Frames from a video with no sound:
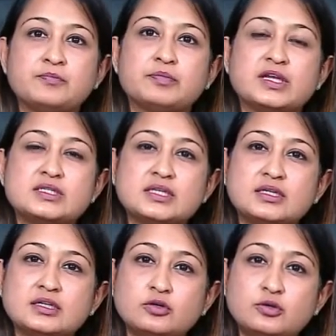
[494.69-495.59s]

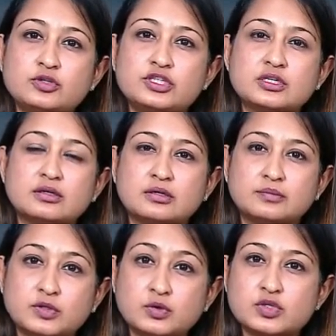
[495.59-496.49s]
Maintaining good
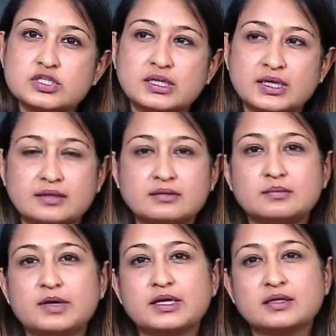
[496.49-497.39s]
mucosal health
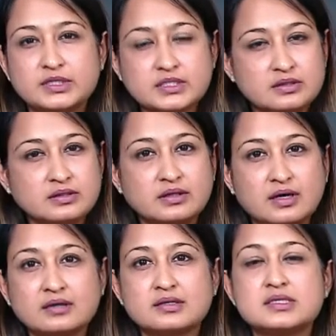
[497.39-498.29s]
by betadine
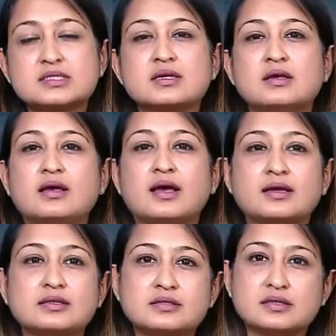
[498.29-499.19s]
gargles
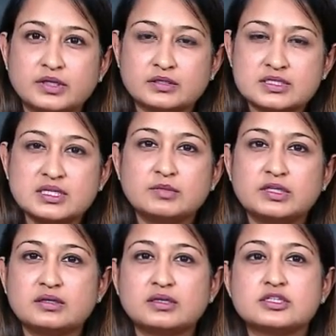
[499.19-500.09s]
and steam
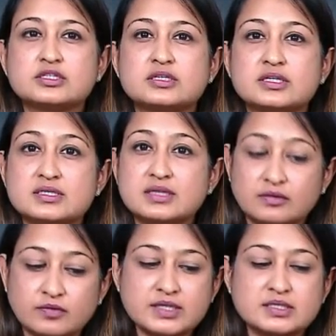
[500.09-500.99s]
inhalation is
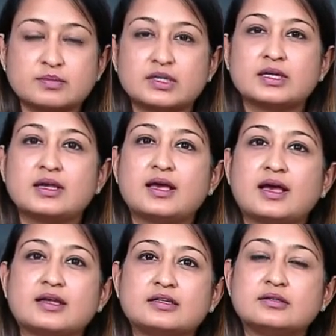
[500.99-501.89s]
advisable.
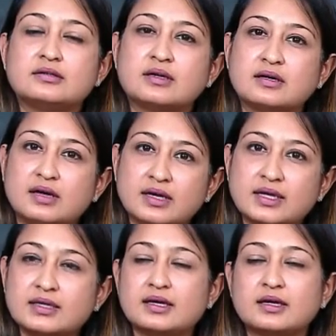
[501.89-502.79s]
And
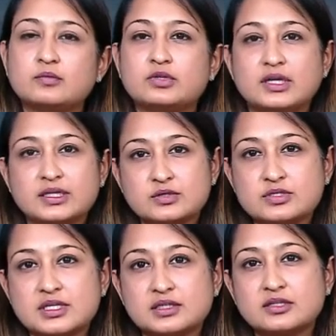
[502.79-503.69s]
again, I would like to
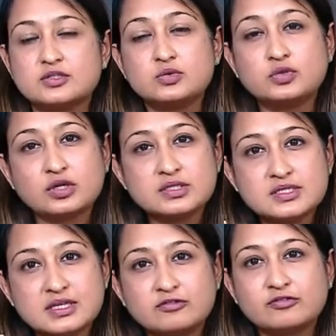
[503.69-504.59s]
say that do not
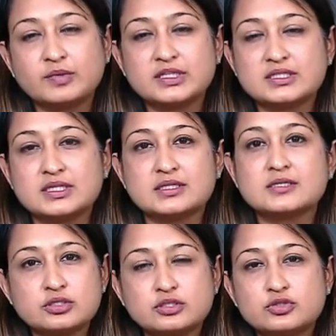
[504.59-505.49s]

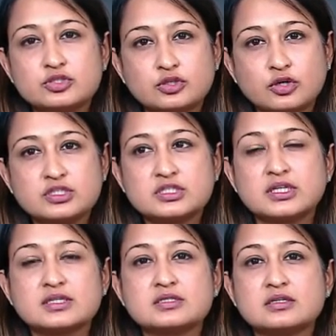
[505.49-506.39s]
self-meditate. You should not
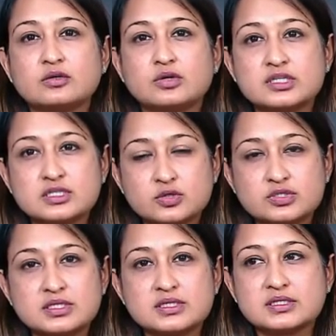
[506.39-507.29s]
take steroids,
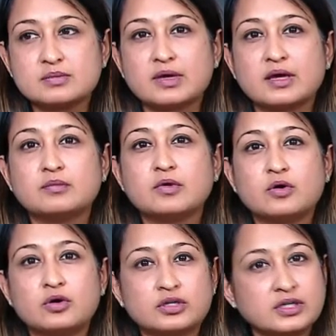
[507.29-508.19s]
tocilizumab
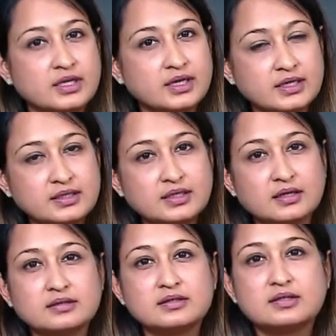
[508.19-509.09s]
or any
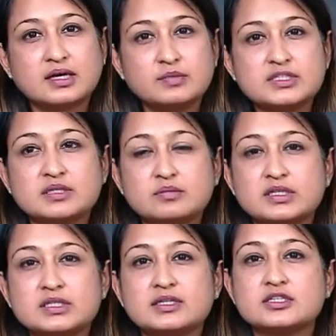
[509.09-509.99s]
other diabetic
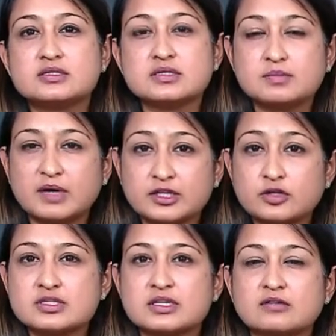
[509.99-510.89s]
medications by
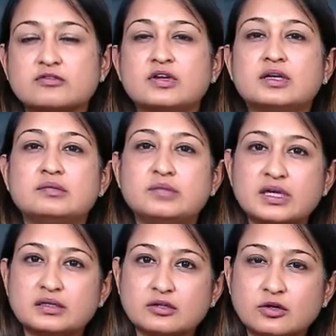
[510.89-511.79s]
yourself. Be
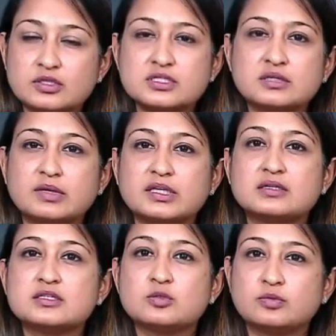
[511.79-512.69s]
under constant
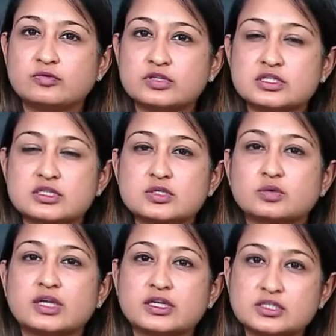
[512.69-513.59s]
medical supervision so
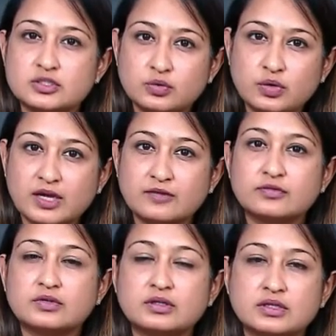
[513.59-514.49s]
that you have
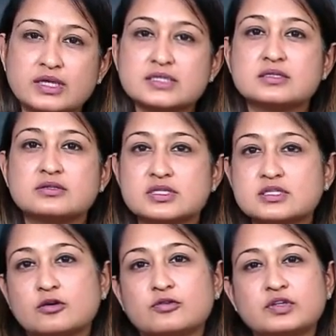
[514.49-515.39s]
less
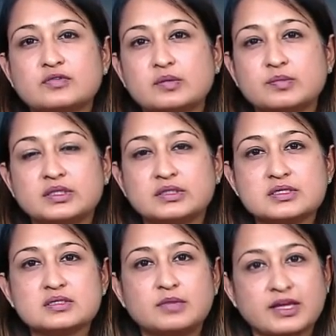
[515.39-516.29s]
risk of developing
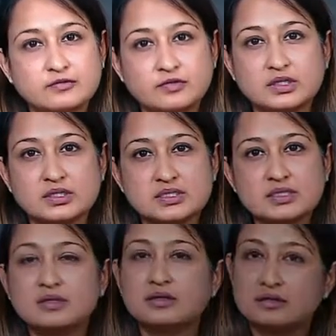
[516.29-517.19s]
this black fungus.
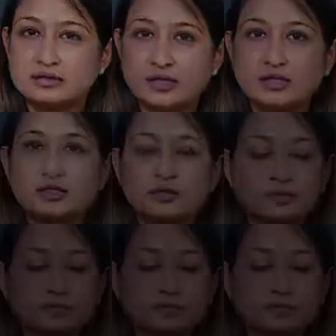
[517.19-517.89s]
Thank you.